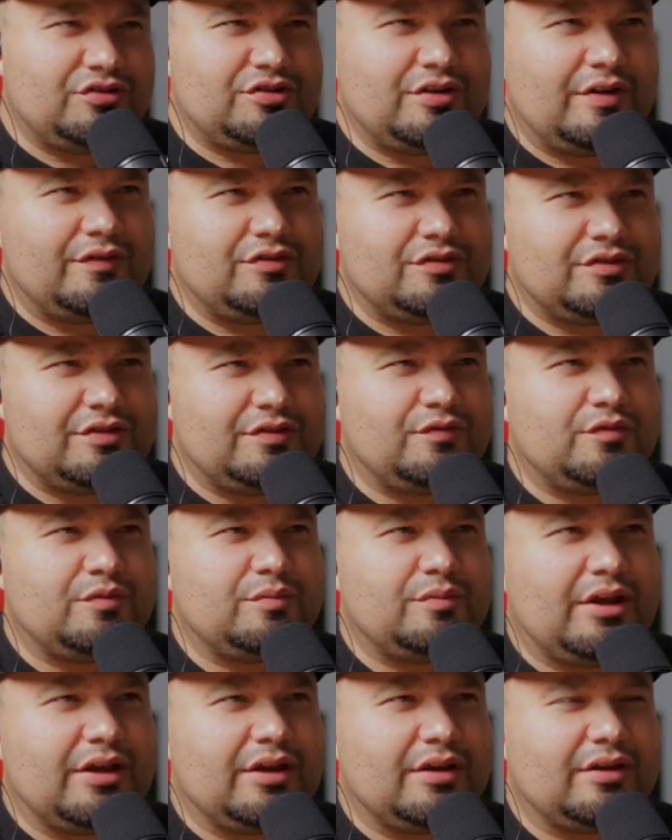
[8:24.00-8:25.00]
you have you seen
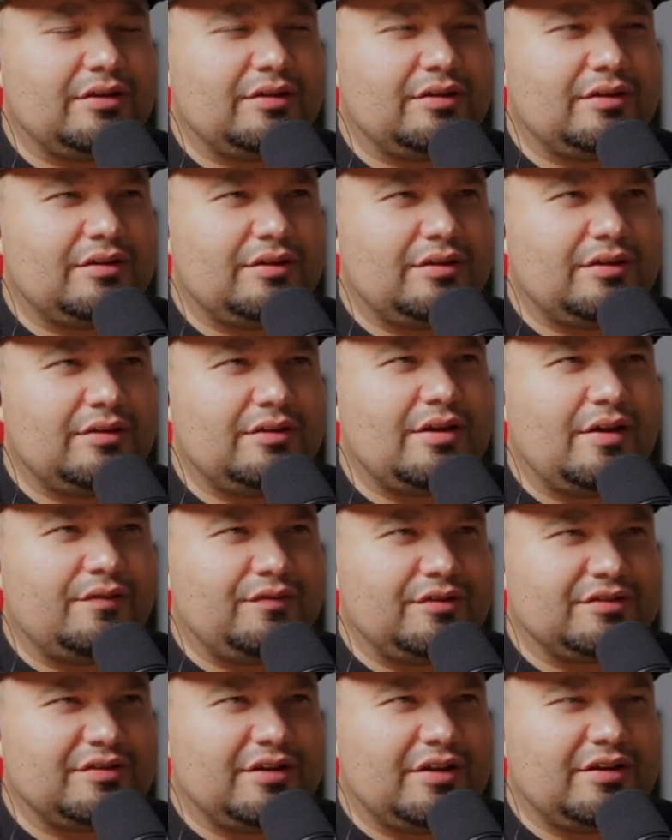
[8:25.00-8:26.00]
from like Netflix